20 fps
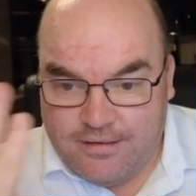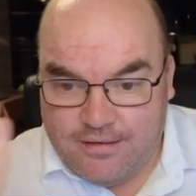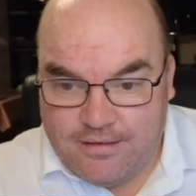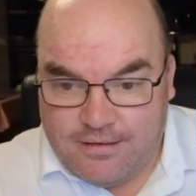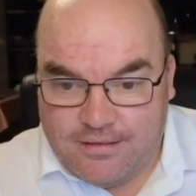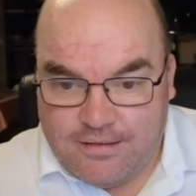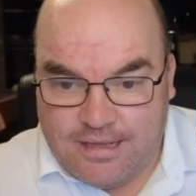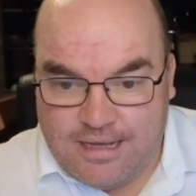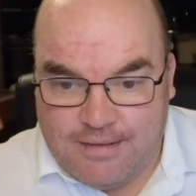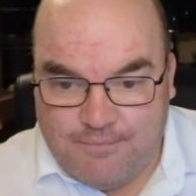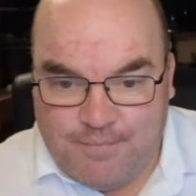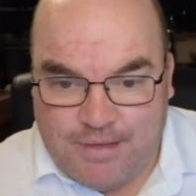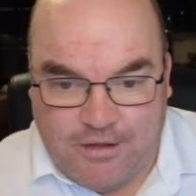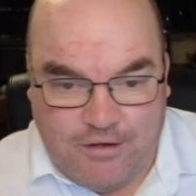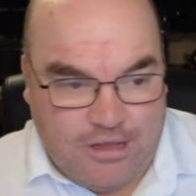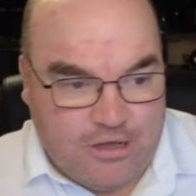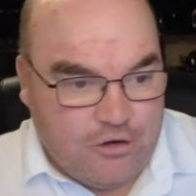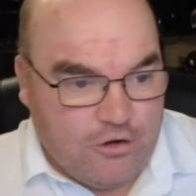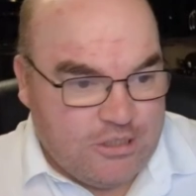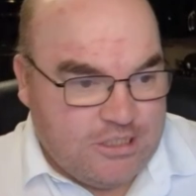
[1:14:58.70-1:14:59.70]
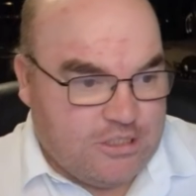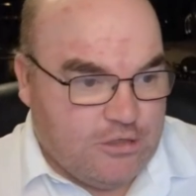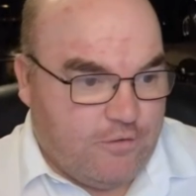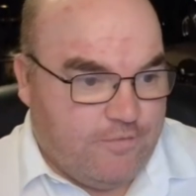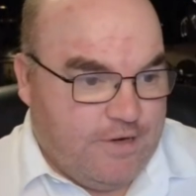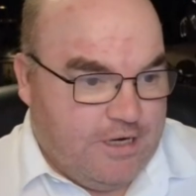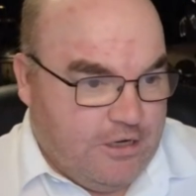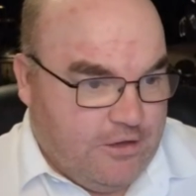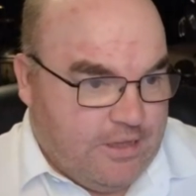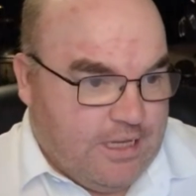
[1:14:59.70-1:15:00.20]
that Perry Crosstalk
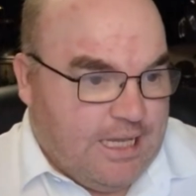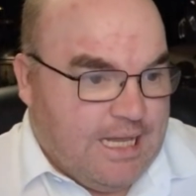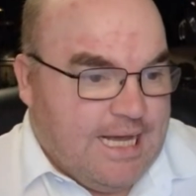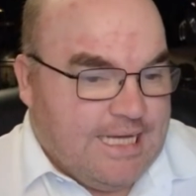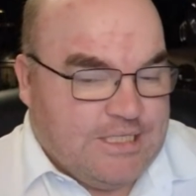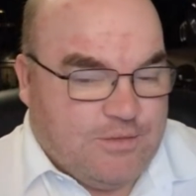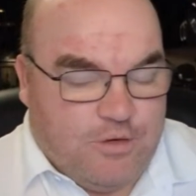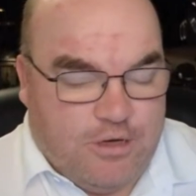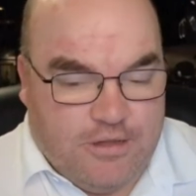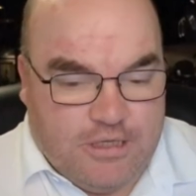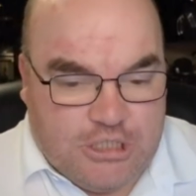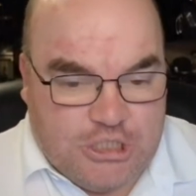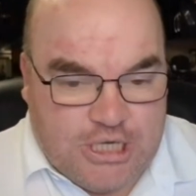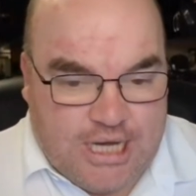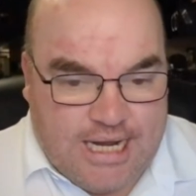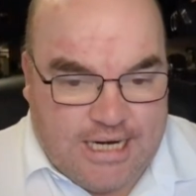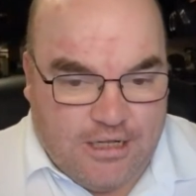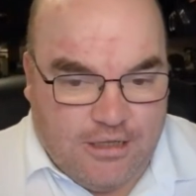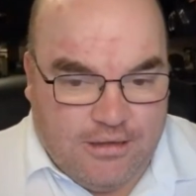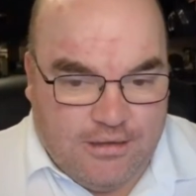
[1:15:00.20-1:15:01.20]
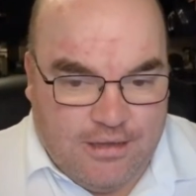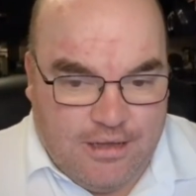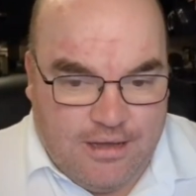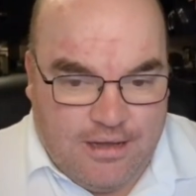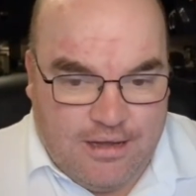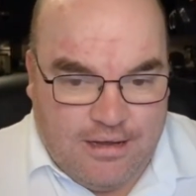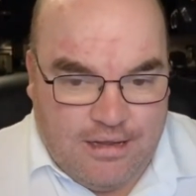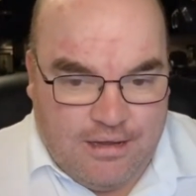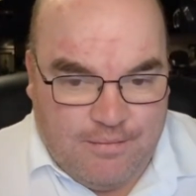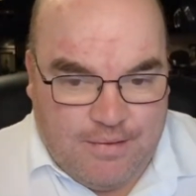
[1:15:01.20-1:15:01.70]
video, the last one on the channel,
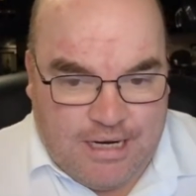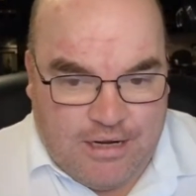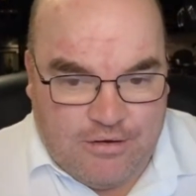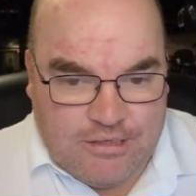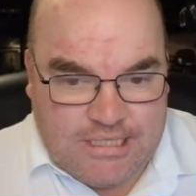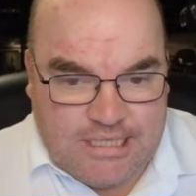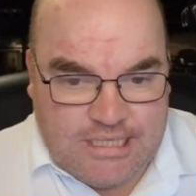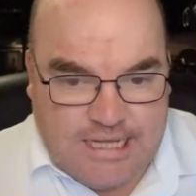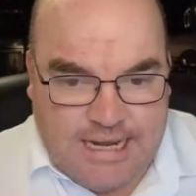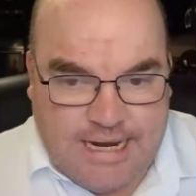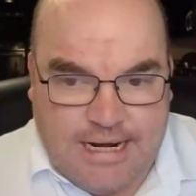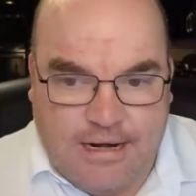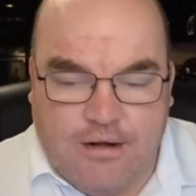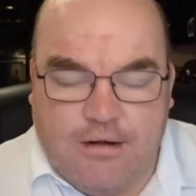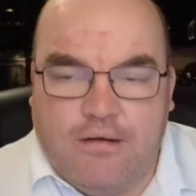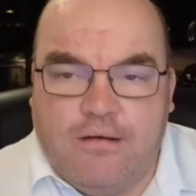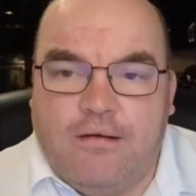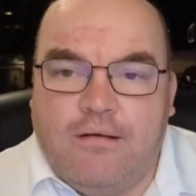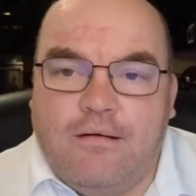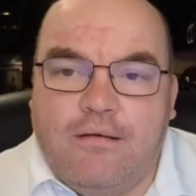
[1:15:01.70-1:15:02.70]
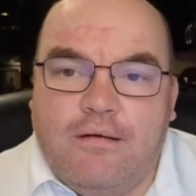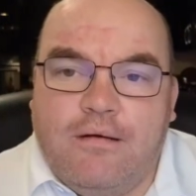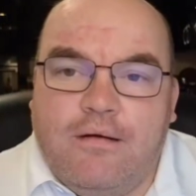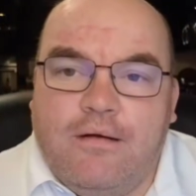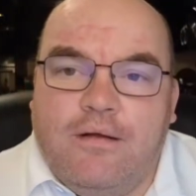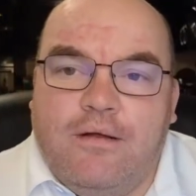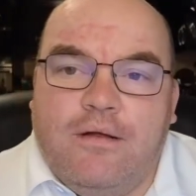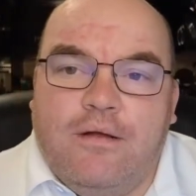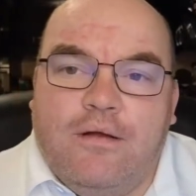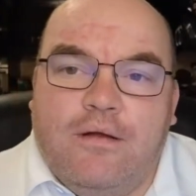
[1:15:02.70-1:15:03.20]
I mean, I was there,
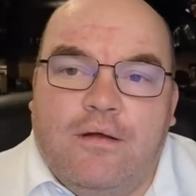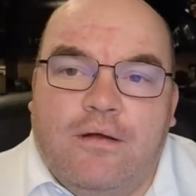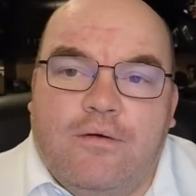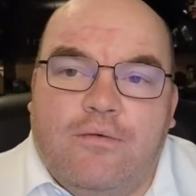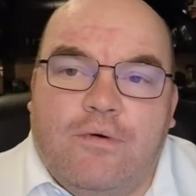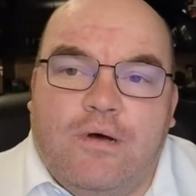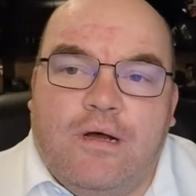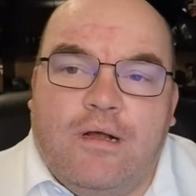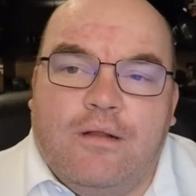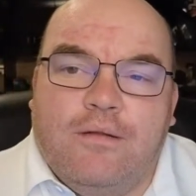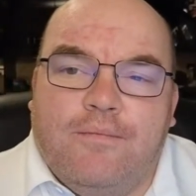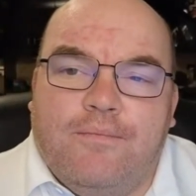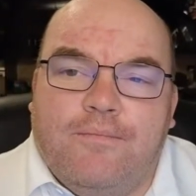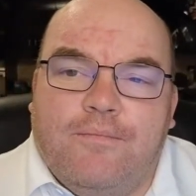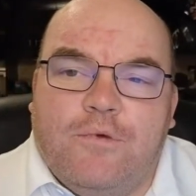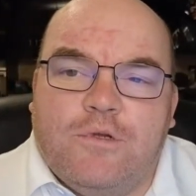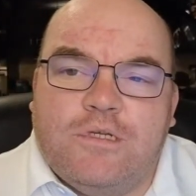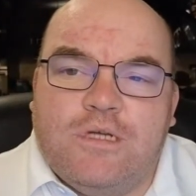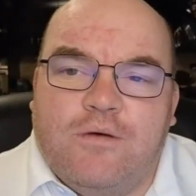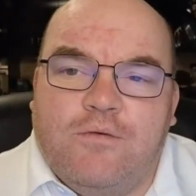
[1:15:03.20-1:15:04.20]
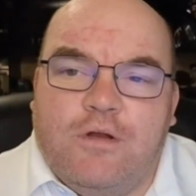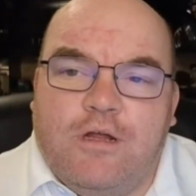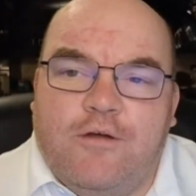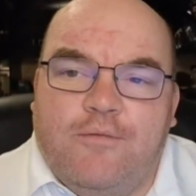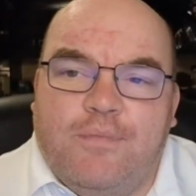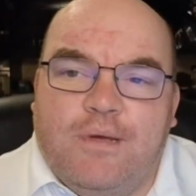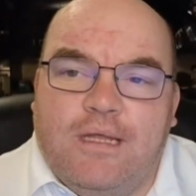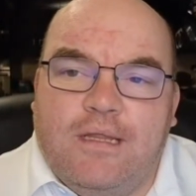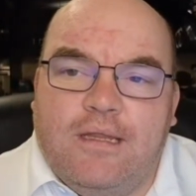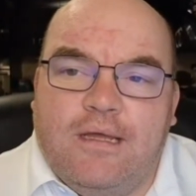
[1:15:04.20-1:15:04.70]
well, what time would I
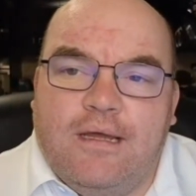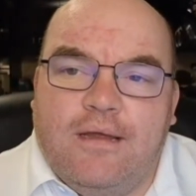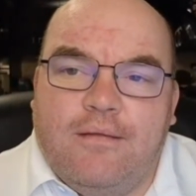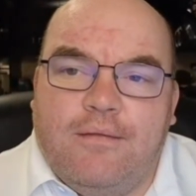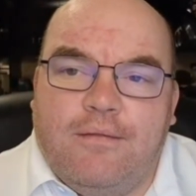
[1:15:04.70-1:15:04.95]
have been there?